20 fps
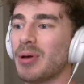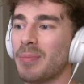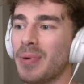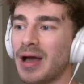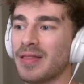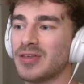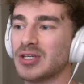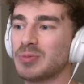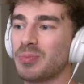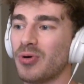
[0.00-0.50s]
and
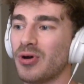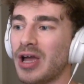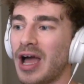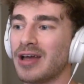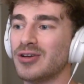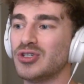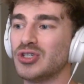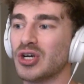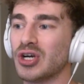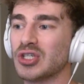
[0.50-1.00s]
by this point,
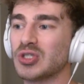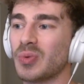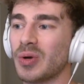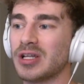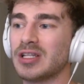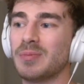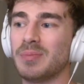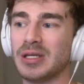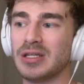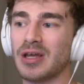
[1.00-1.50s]
I just
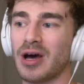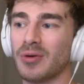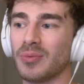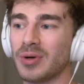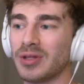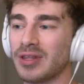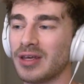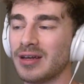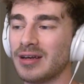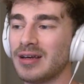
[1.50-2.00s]
wanted to be done
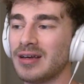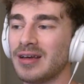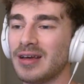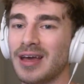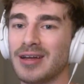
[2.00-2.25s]
with it.